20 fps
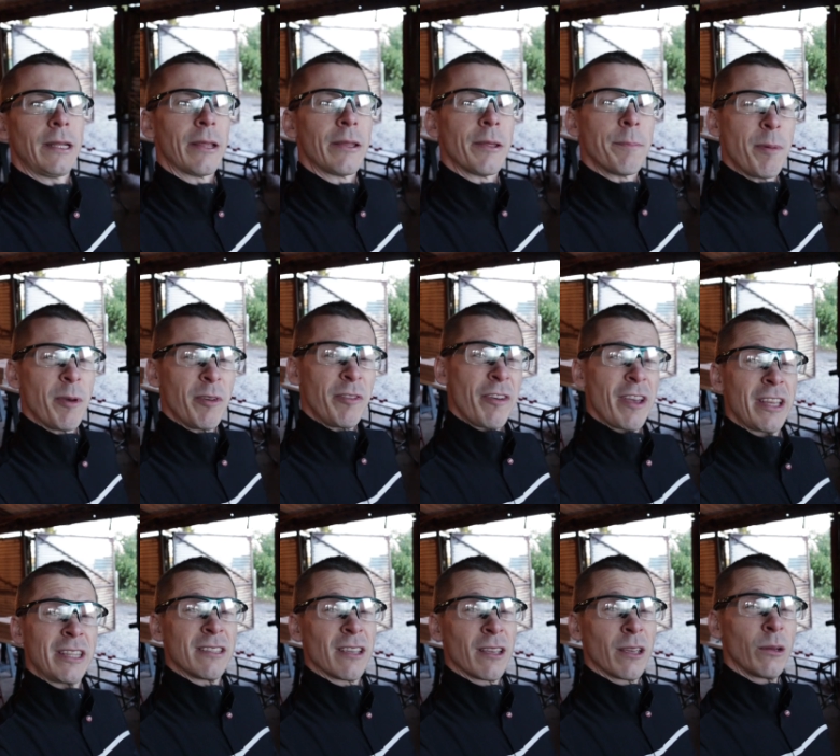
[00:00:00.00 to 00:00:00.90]
Now the
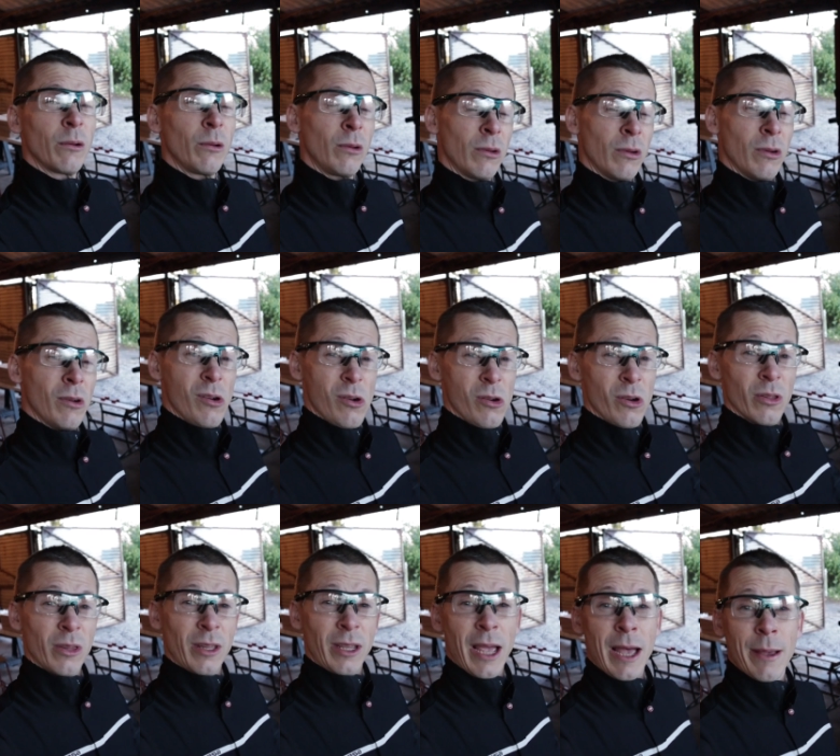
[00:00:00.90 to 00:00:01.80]
Perfetto,
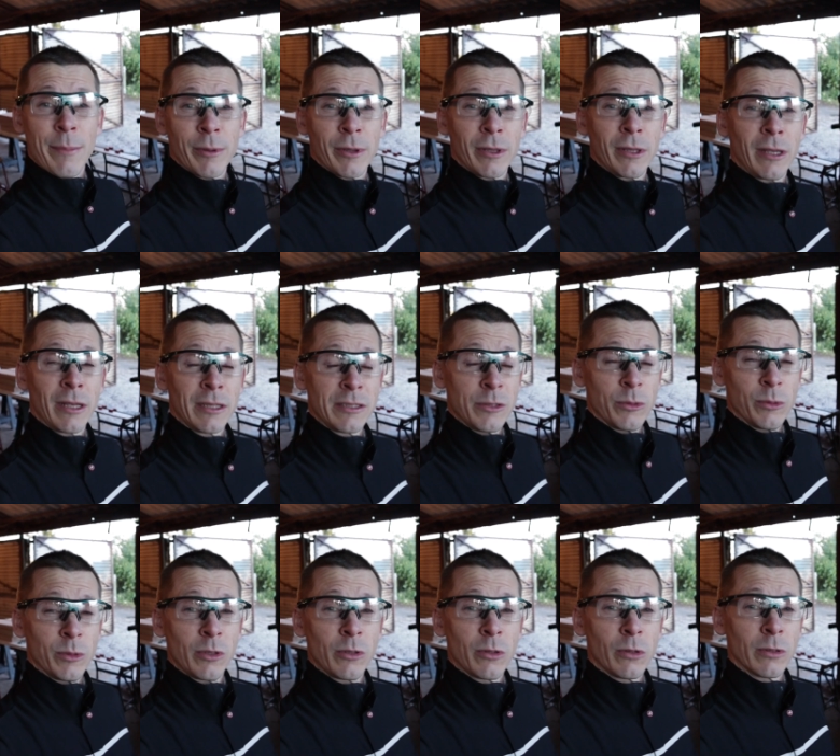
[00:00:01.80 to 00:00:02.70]
or the Gabba as it
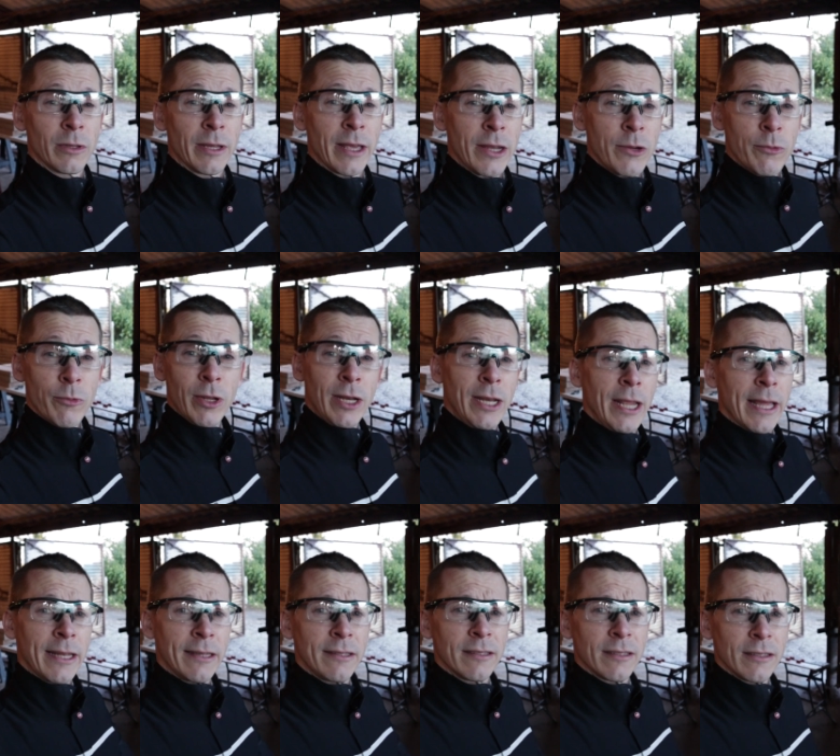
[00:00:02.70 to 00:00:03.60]
was called then, really
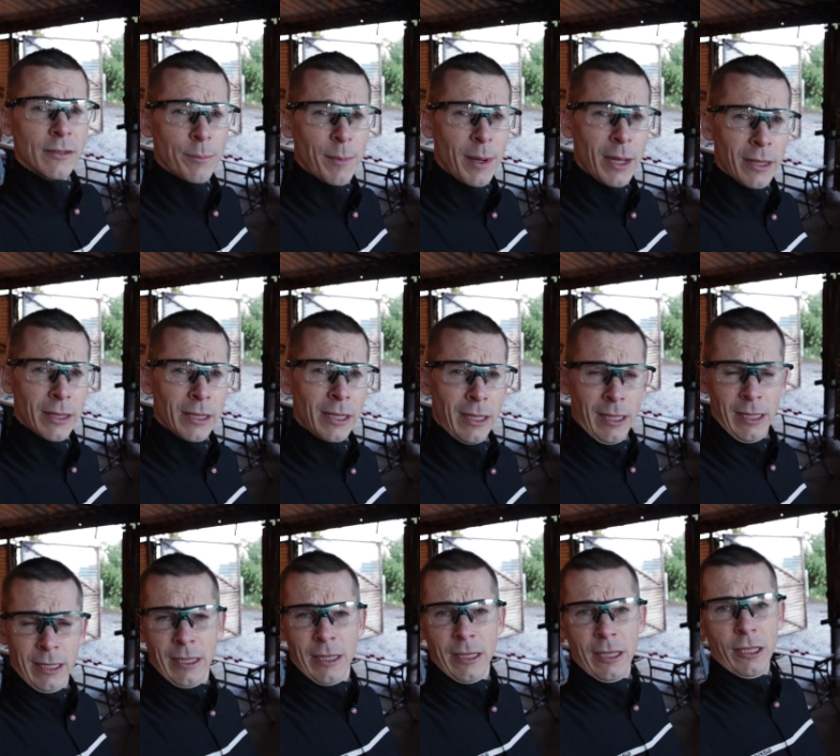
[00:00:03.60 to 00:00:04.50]
entered my
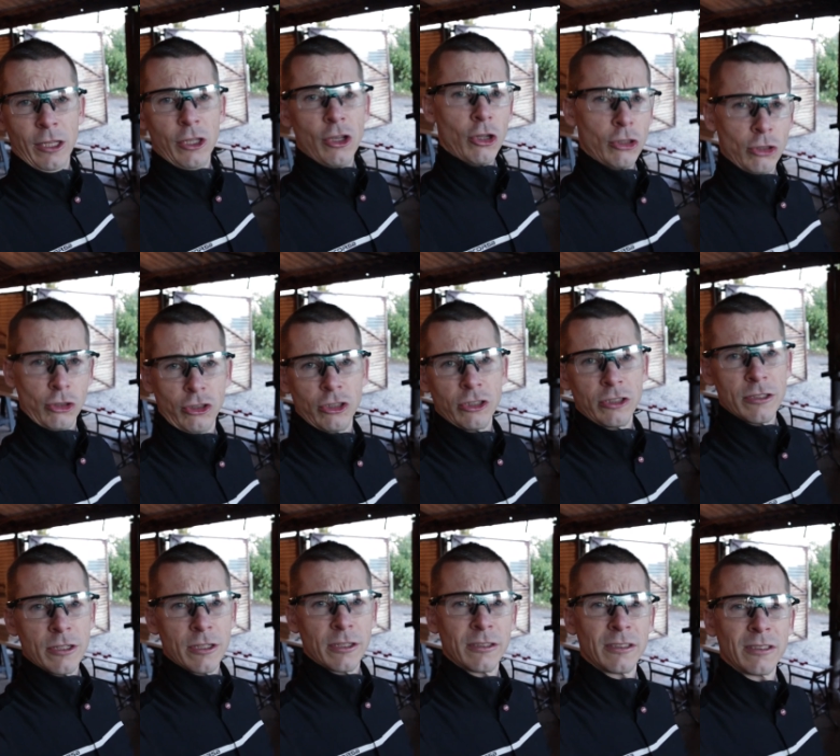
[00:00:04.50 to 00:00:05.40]

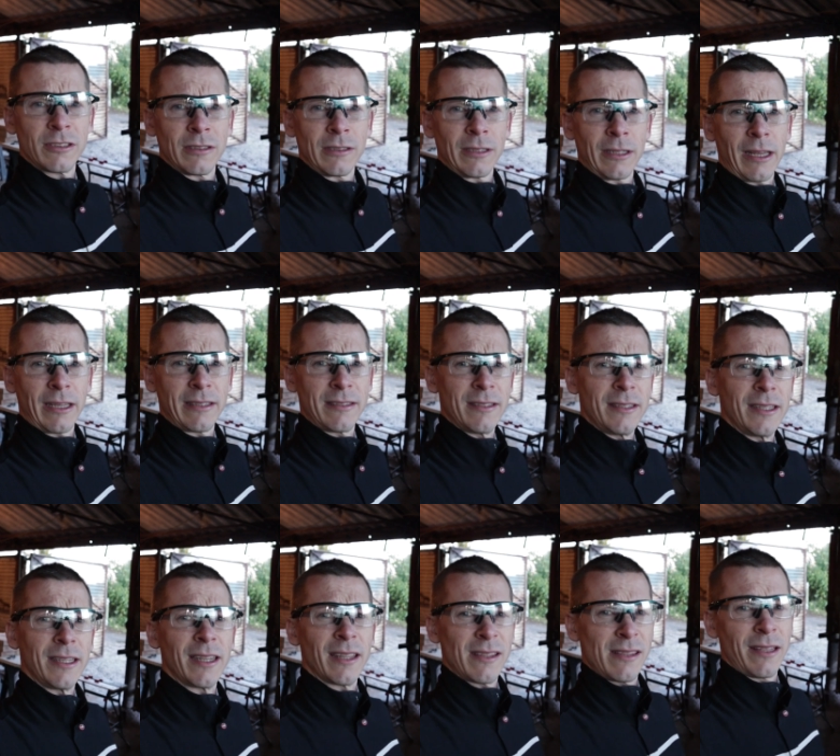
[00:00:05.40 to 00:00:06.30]
consciousness, as it
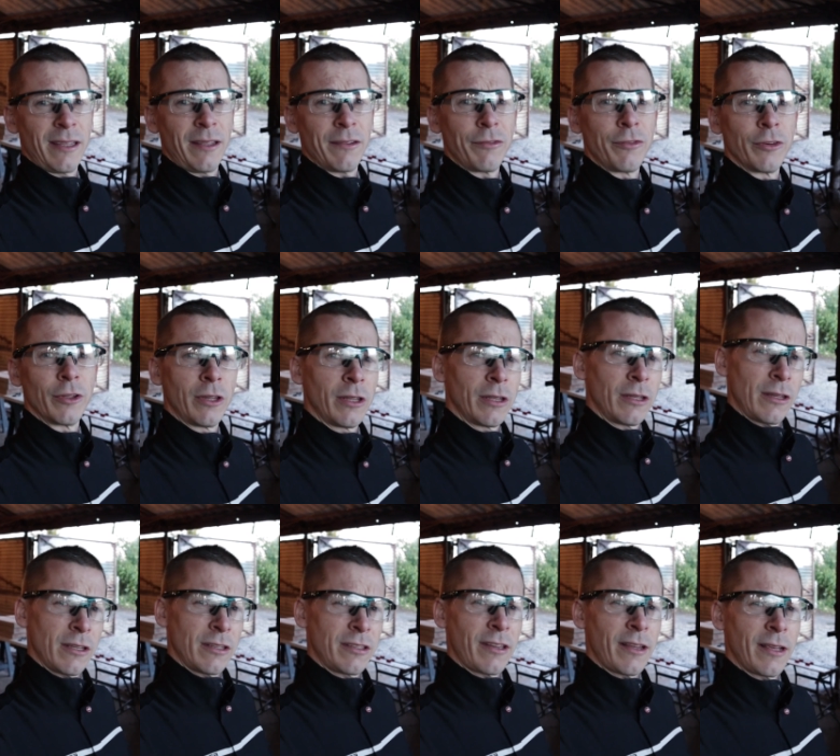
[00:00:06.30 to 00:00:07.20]
did I think for
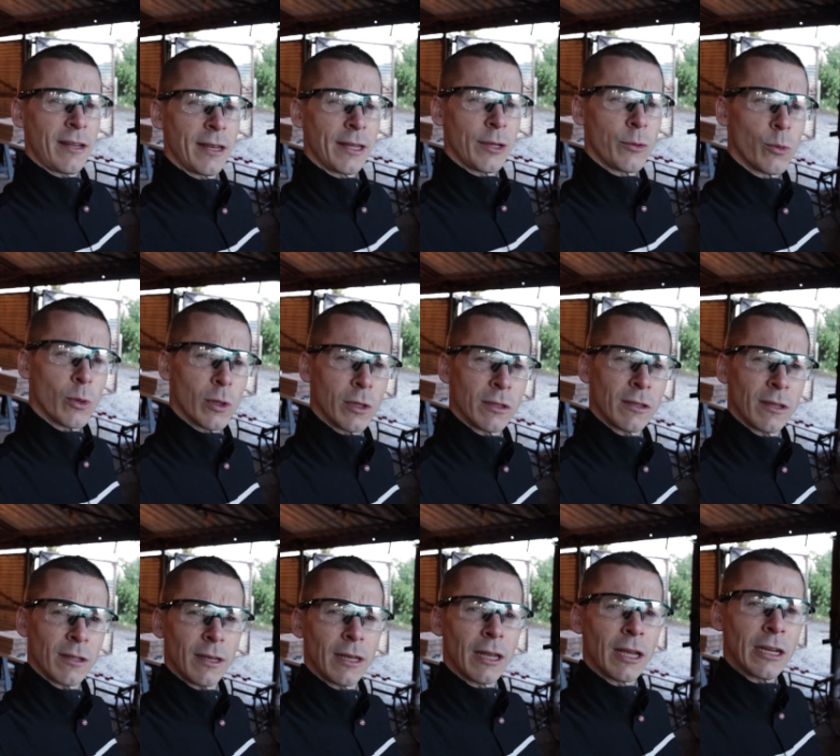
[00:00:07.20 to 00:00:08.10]
the cycling world
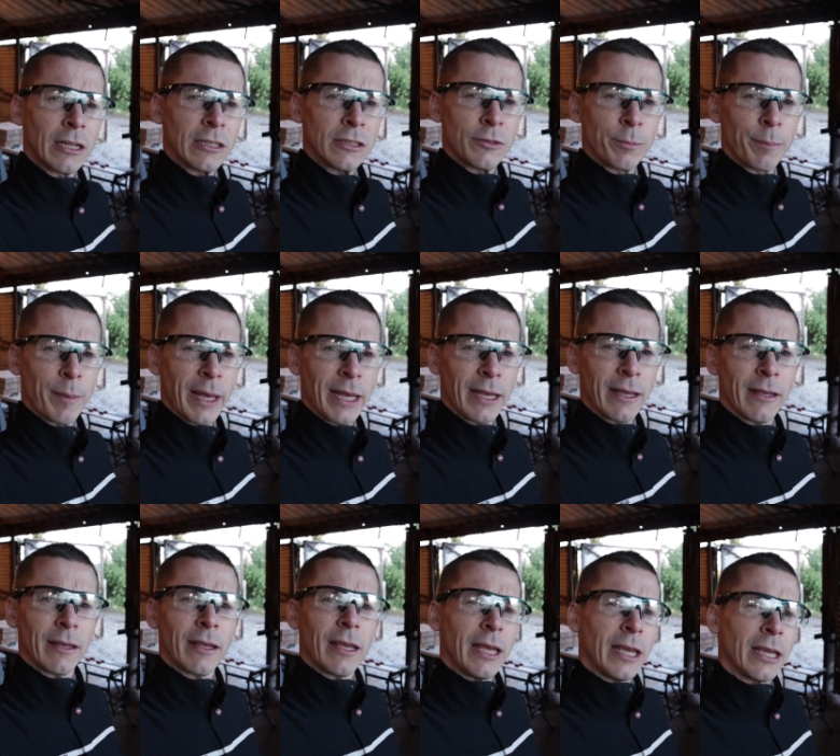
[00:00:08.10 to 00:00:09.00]
at large,
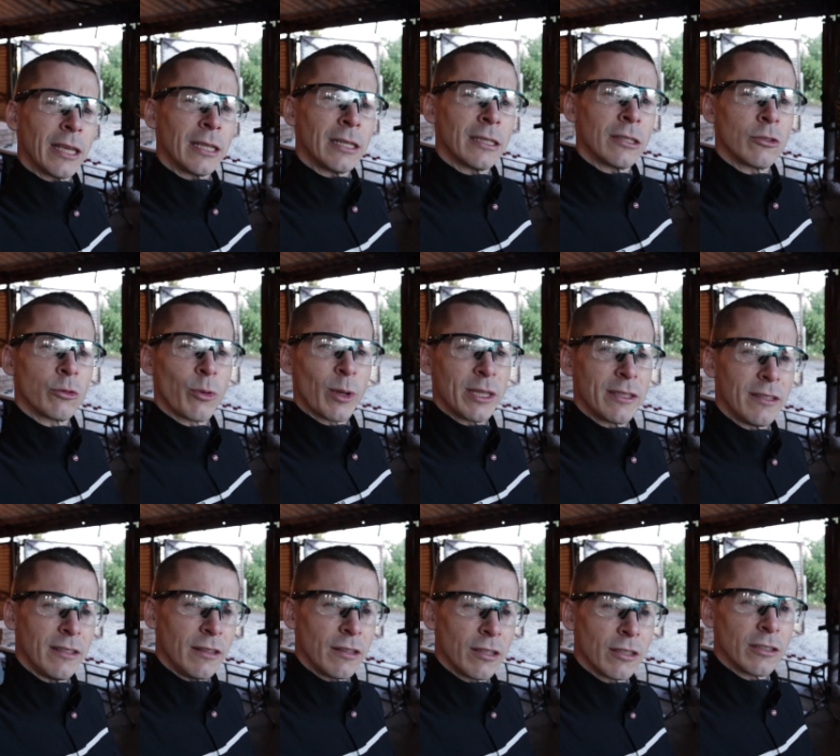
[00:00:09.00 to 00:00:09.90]
back in
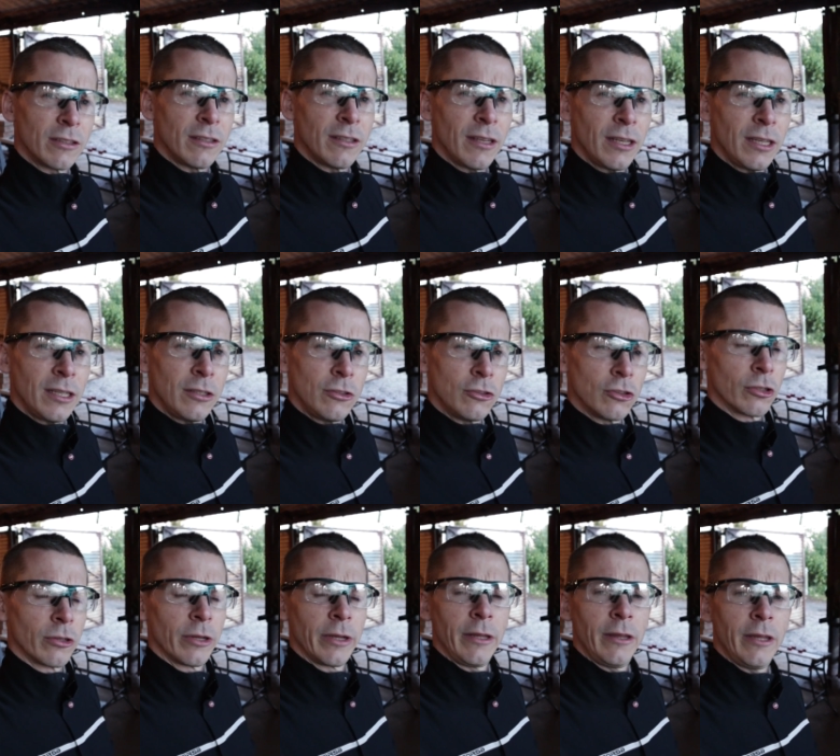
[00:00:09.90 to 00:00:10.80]
2013
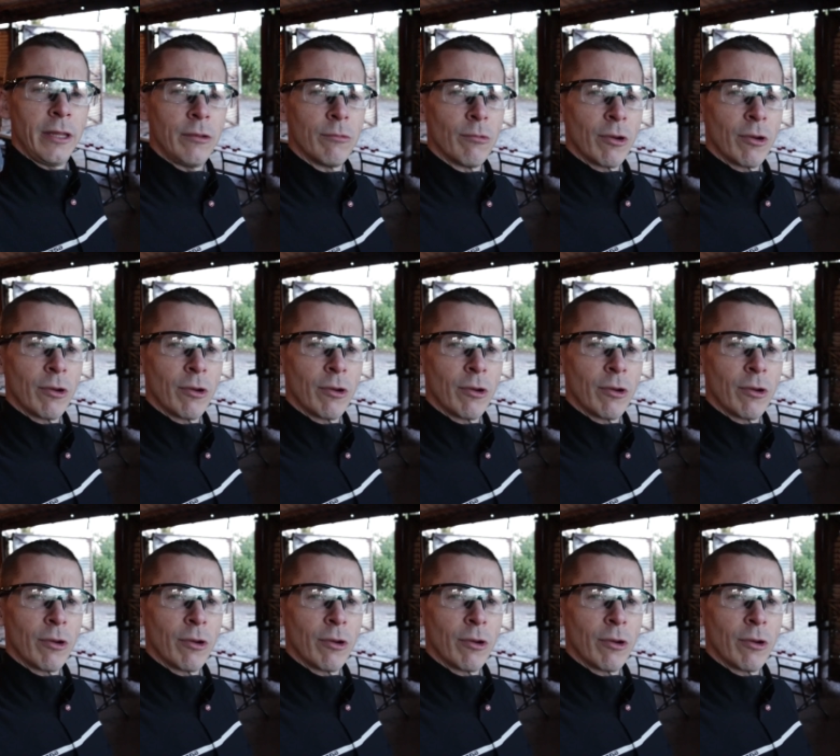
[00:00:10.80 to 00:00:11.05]
during the